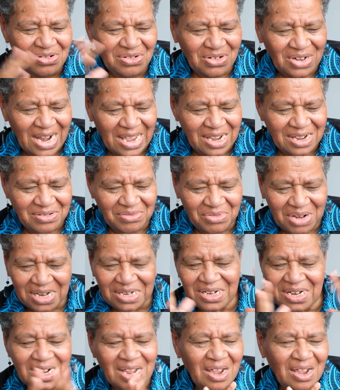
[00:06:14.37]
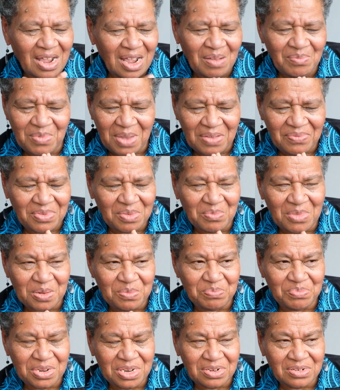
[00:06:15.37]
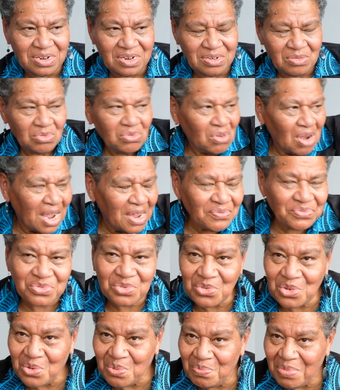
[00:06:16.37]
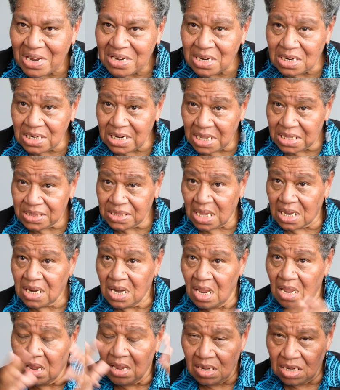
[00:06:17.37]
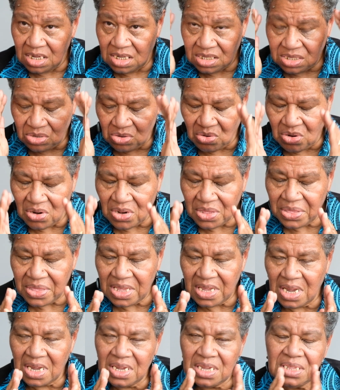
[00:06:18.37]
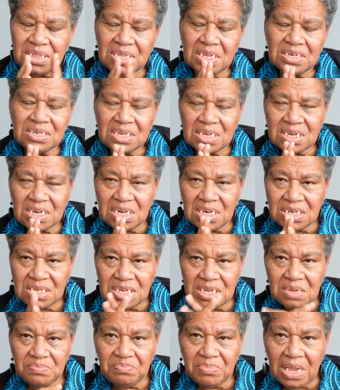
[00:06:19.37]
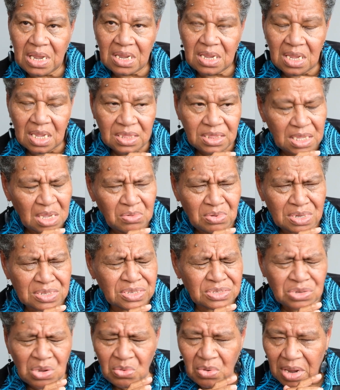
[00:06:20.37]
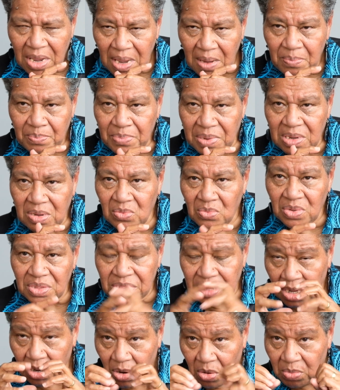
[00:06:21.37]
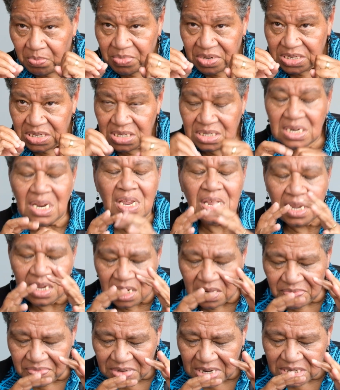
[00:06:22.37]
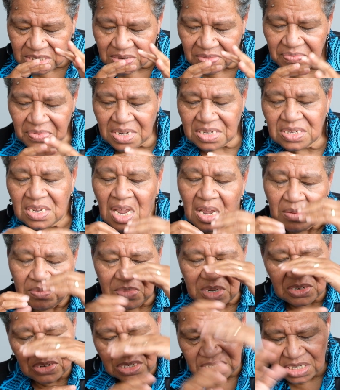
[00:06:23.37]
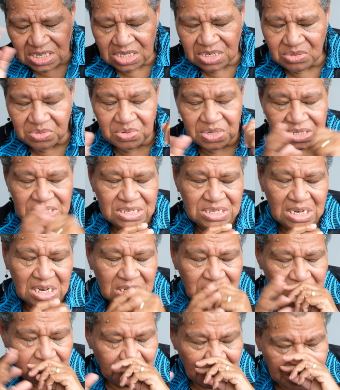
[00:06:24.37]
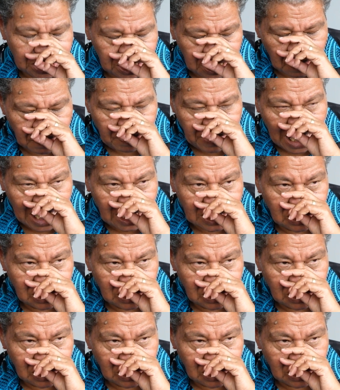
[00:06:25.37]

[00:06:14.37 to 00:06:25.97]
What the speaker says: like right now, I'm having my period. Oh, I have to go back and get that. It's all there in the dignity pack. And they were so happy when they opened it in front of us, because it was in a special bag